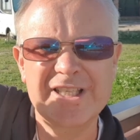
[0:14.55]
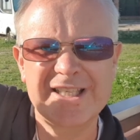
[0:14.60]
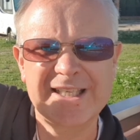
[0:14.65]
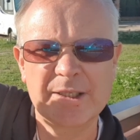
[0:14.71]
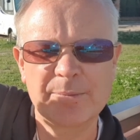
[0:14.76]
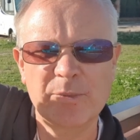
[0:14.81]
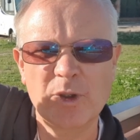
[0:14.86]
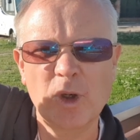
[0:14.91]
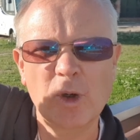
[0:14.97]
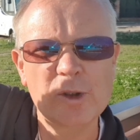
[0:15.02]
It
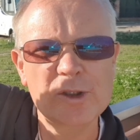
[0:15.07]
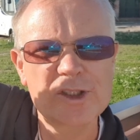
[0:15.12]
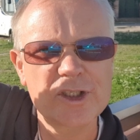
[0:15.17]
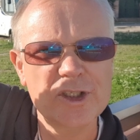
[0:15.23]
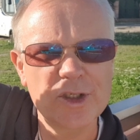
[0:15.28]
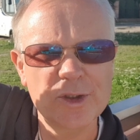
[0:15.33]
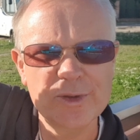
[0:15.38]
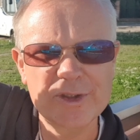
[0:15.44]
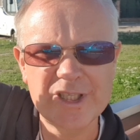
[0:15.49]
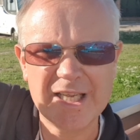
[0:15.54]
can be also
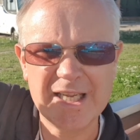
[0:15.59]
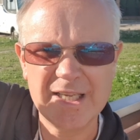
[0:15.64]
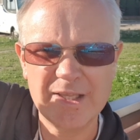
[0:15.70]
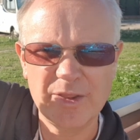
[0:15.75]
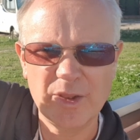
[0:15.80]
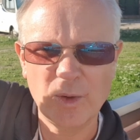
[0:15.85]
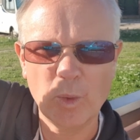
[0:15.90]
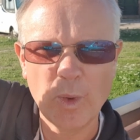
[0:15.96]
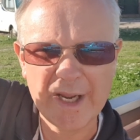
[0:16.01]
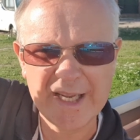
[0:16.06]
used in
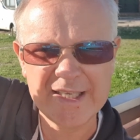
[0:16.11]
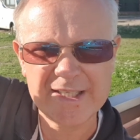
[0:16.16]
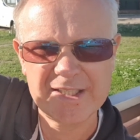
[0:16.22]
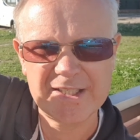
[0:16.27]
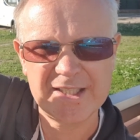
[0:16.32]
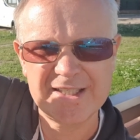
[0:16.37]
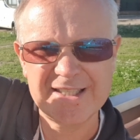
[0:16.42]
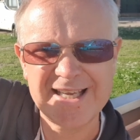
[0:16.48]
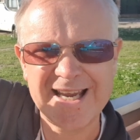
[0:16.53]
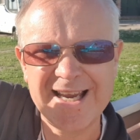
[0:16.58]
the
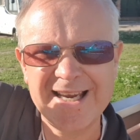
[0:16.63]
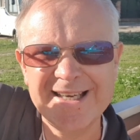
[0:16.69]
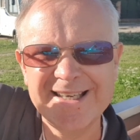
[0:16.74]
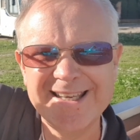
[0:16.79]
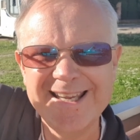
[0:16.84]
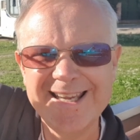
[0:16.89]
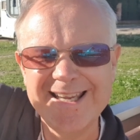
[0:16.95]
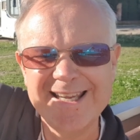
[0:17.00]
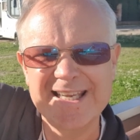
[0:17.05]
waste tank.